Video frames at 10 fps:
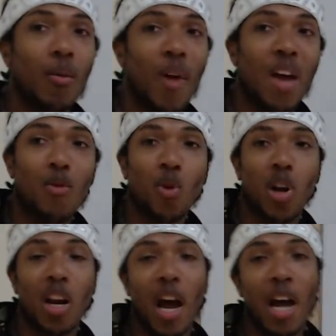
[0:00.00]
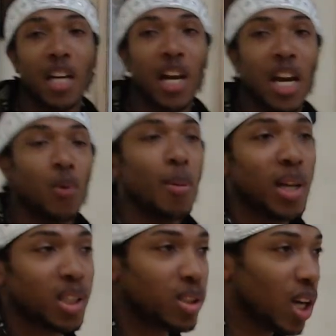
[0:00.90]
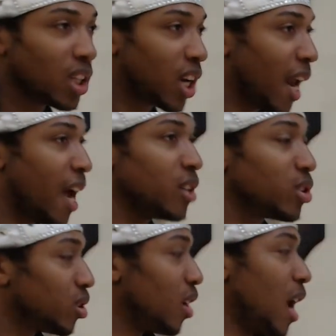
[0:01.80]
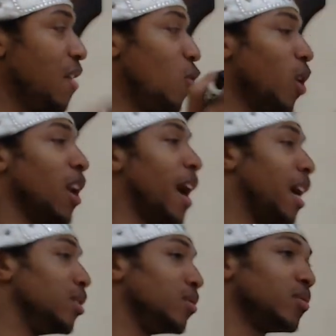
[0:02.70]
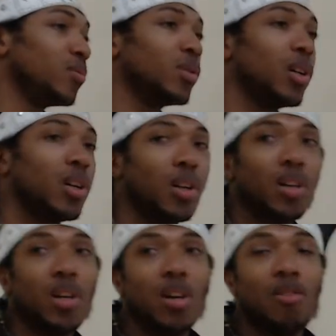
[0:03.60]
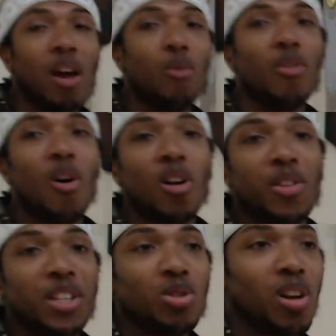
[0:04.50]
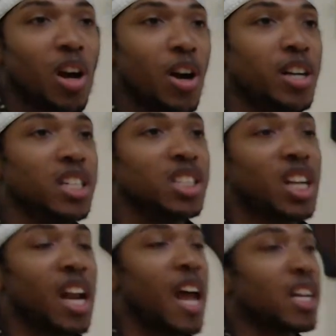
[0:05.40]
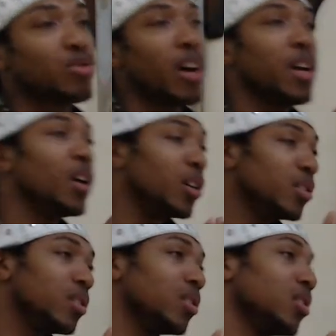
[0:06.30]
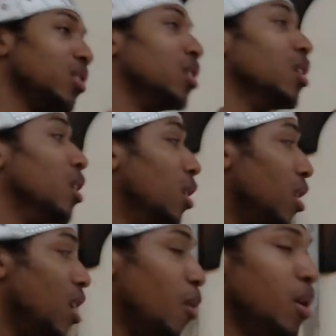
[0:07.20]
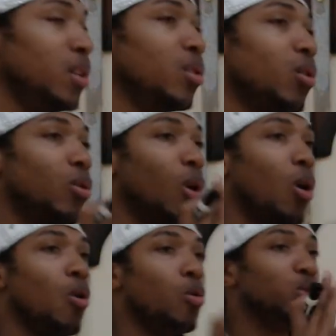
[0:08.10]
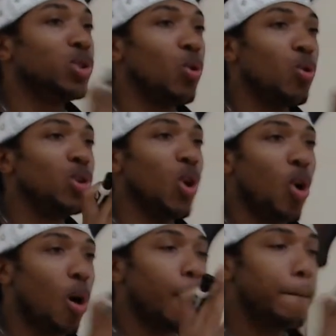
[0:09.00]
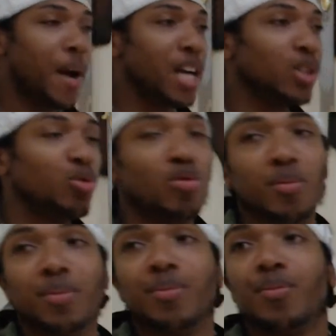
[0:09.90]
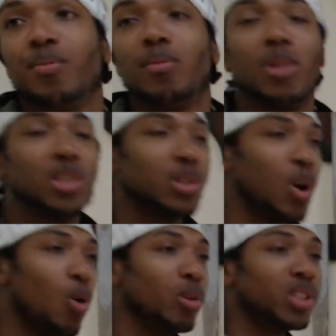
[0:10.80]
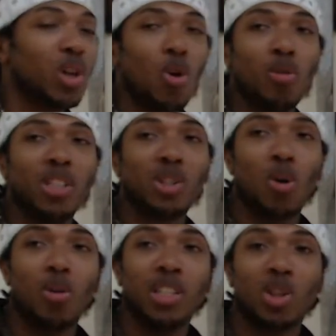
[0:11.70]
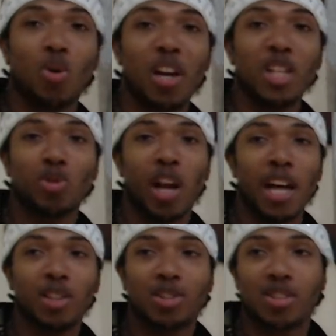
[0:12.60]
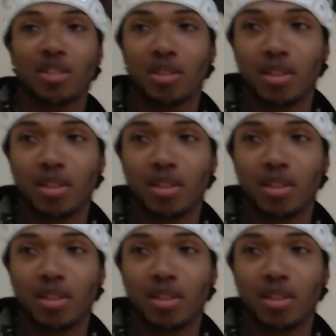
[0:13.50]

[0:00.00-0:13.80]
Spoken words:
Everyone online, get it. We're about to done class. Everyone online, right? With all the things you learn in this class right here. I mean, go to your bedroom. Let's go, Israelites.